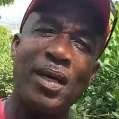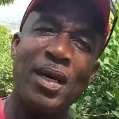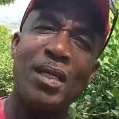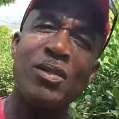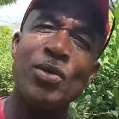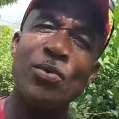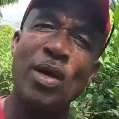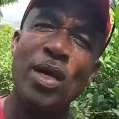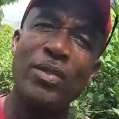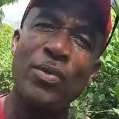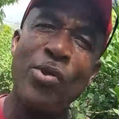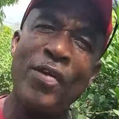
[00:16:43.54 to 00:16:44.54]
I say, I
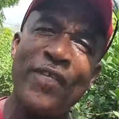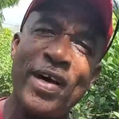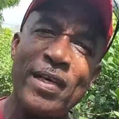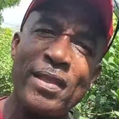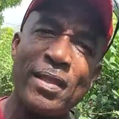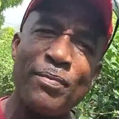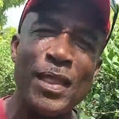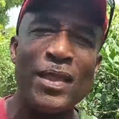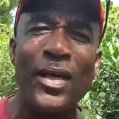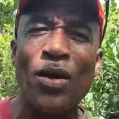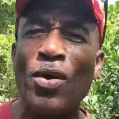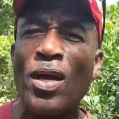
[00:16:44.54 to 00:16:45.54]
say breakfast. I
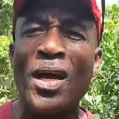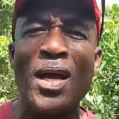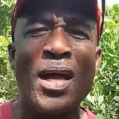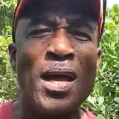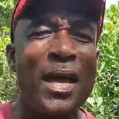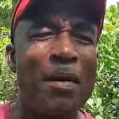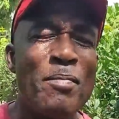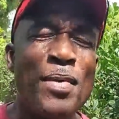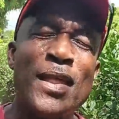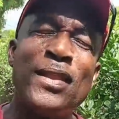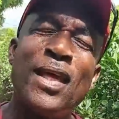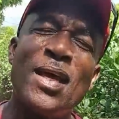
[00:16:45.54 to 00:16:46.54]

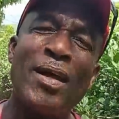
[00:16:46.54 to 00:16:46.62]
say,